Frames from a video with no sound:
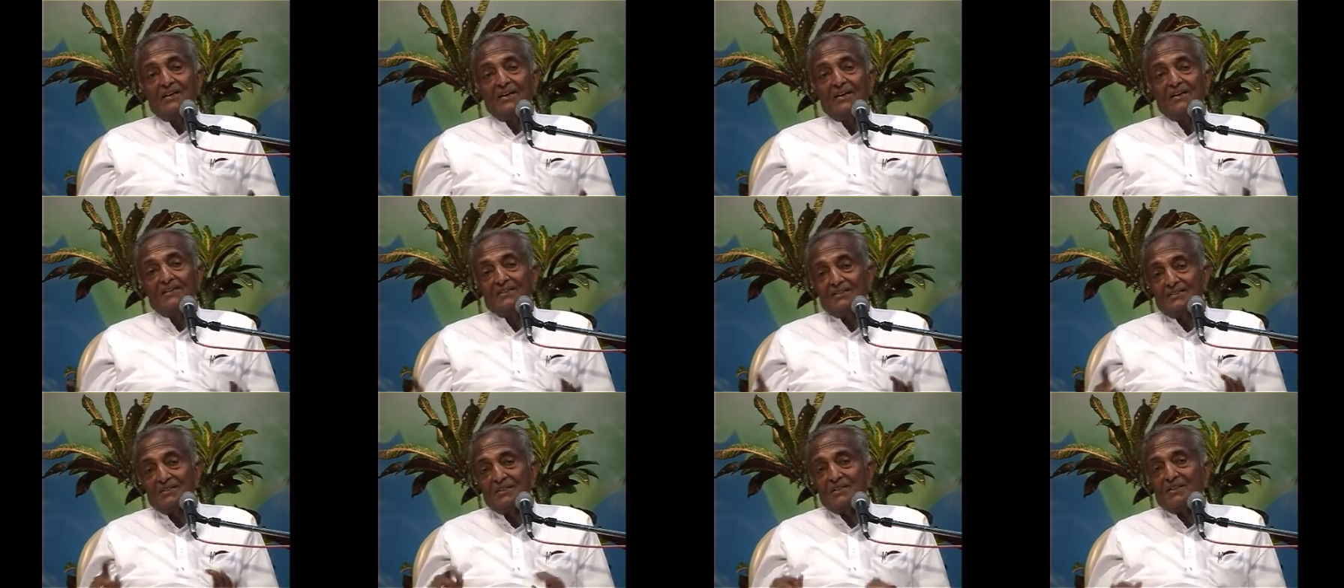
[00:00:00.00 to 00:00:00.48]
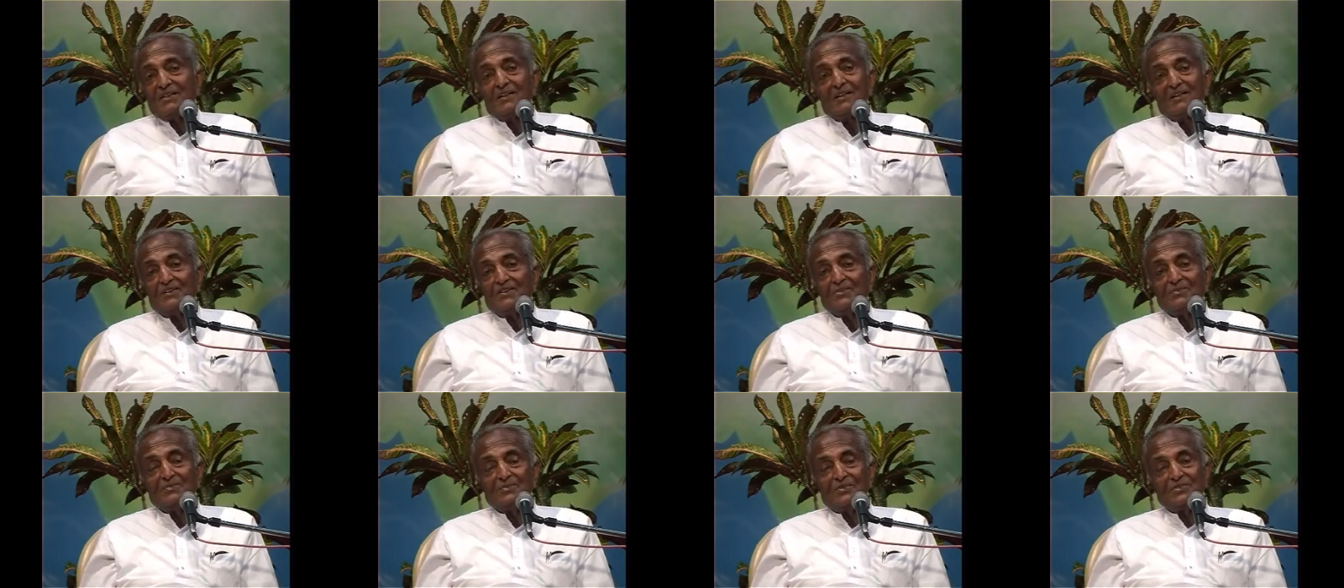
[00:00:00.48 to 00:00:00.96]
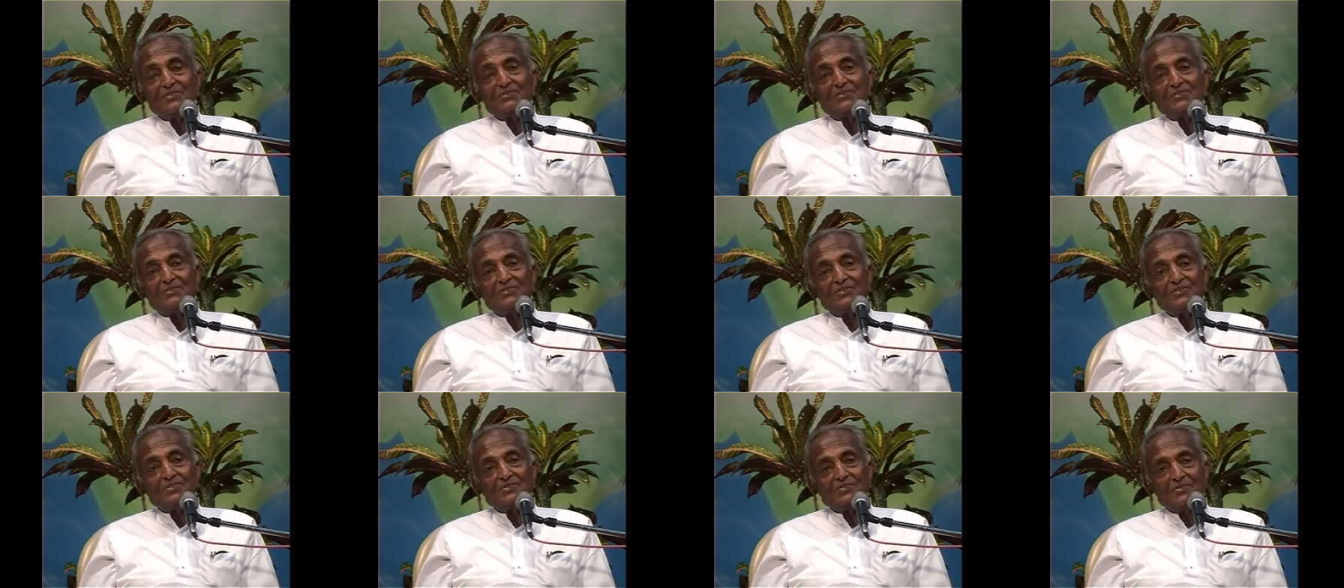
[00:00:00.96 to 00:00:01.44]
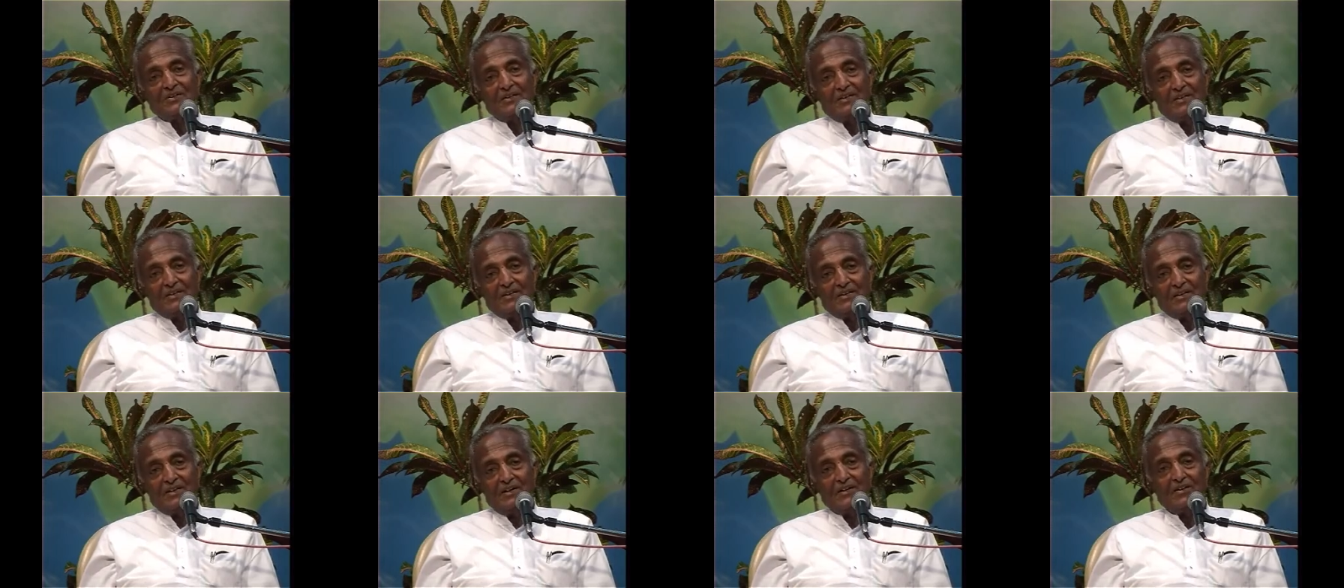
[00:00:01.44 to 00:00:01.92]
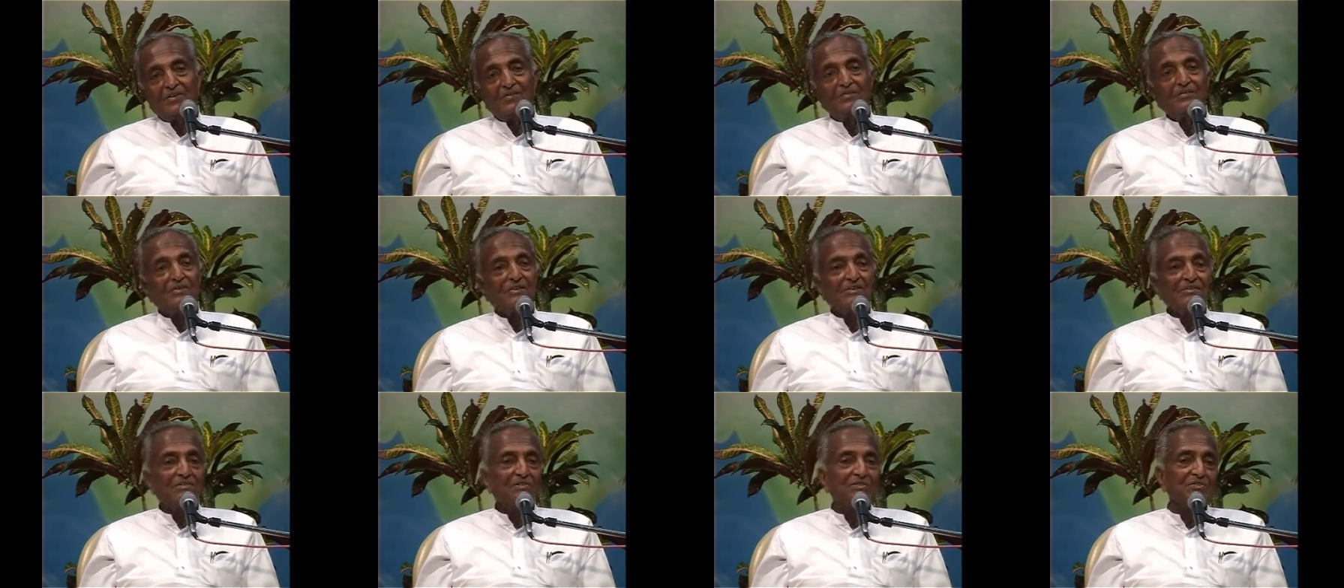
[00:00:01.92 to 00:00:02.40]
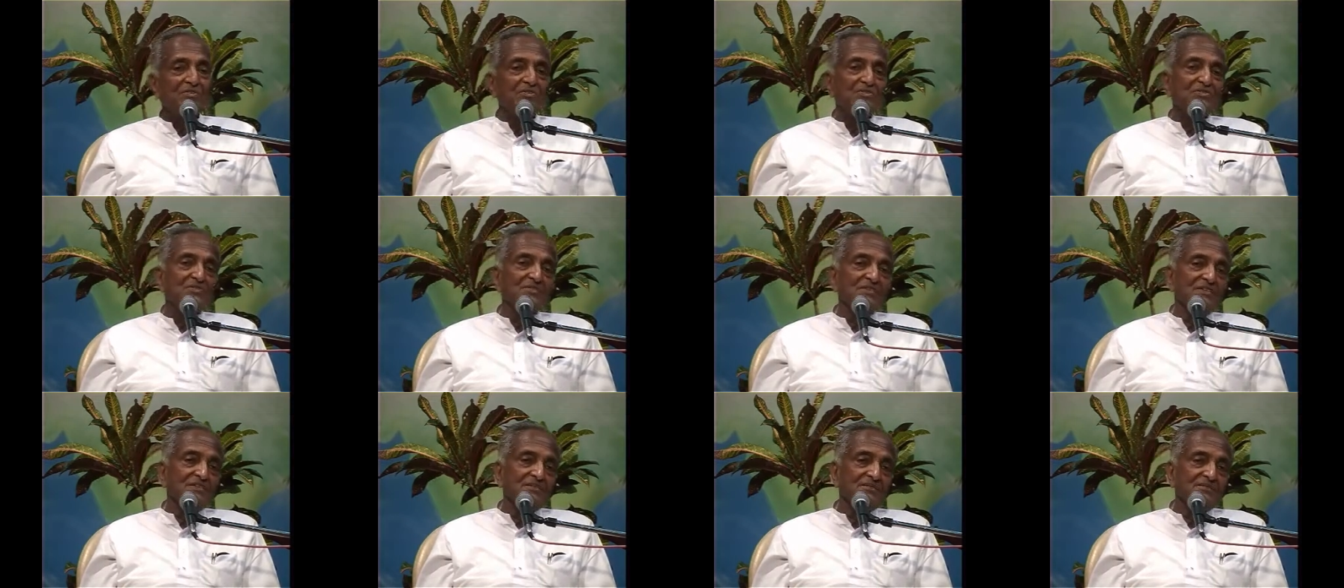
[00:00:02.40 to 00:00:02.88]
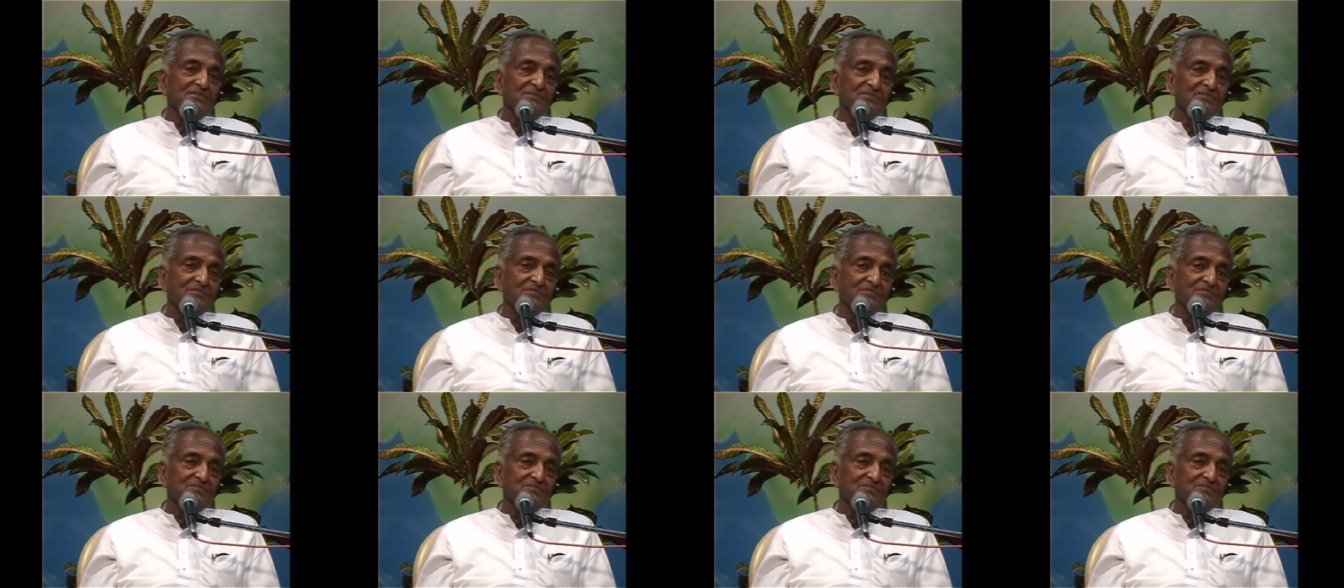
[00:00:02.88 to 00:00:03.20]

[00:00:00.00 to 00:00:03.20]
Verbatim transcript: as the head of the, institu- head of the institution.